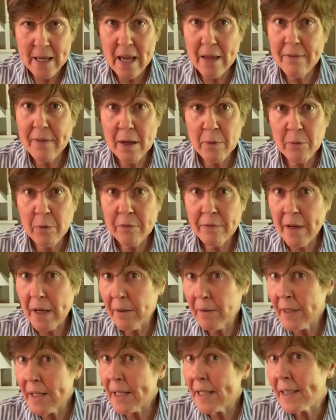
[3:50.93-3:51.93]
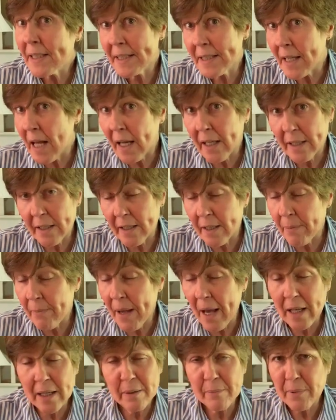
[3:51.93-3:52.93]
And they were very excited
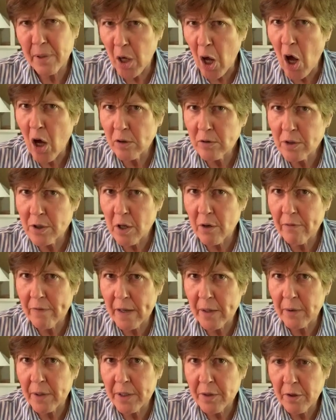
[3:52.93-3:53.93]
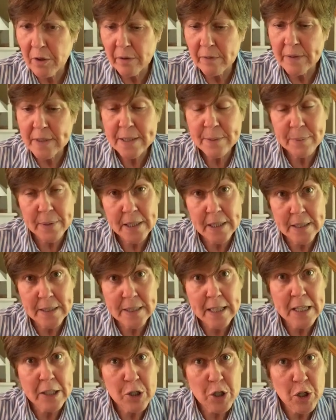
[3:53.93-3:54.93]
about it, but also very nervous because
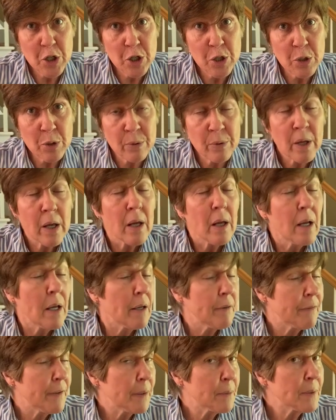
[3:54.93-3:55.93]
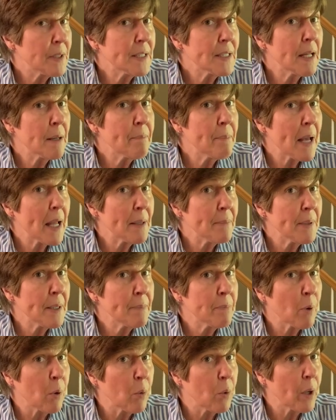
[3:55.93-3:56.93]
they knew if it was a baby
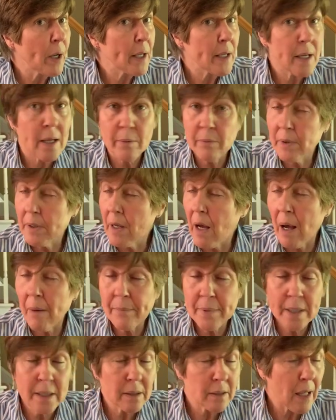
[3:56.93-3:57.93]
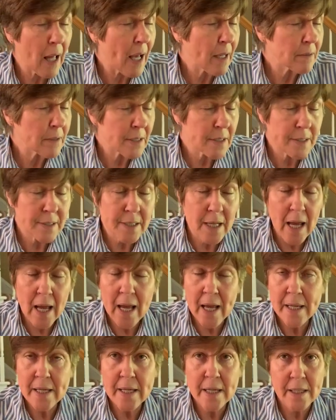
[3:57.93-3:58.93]
boy, it would not be allowed to
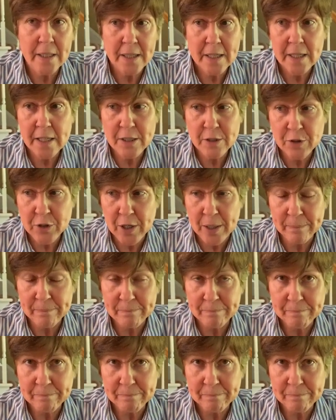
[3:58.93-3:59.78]
stay in Egypt.